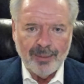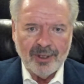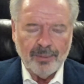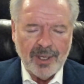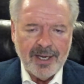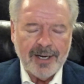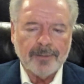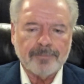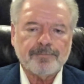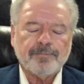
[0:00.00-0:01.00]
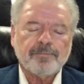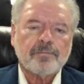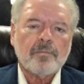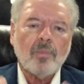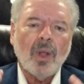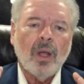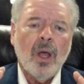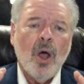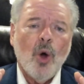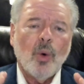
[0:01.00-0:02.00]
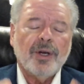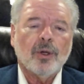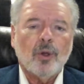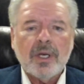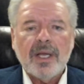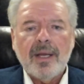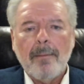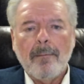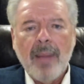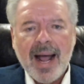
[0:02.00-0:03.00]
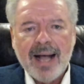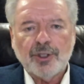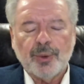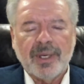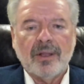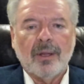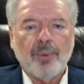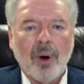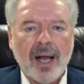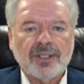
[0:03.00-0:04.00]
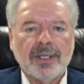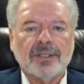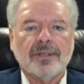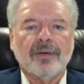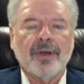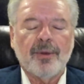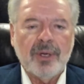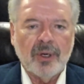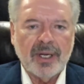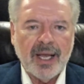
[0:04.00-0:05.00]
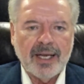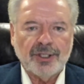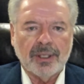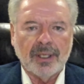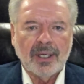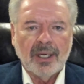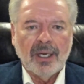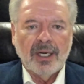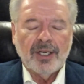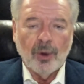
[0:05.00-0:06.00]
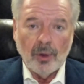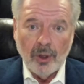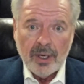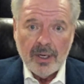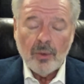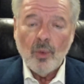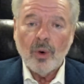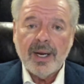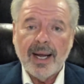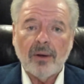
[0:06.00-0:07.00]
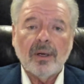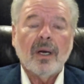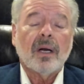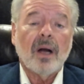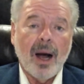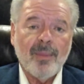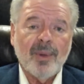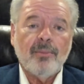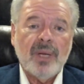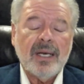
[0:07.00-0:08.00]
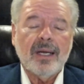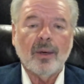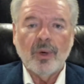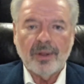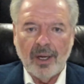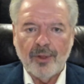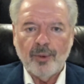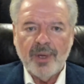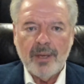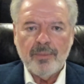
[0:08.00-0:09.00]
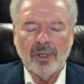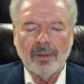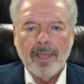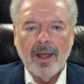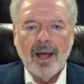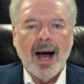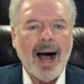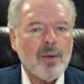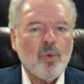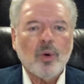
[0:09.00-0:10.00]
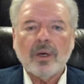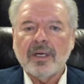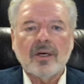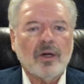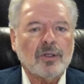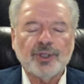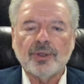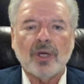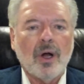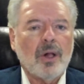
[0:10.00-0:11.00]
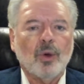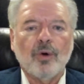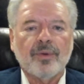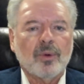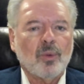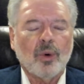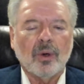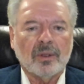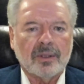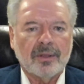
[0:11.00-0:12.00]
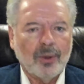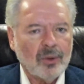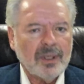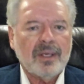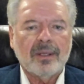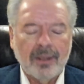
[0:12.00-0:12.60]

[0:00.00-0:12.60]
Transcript: into play here. When you're looking at mastering the process of communication, you're looking to work out common meaning with other people. I work in cultures all over the world. Literally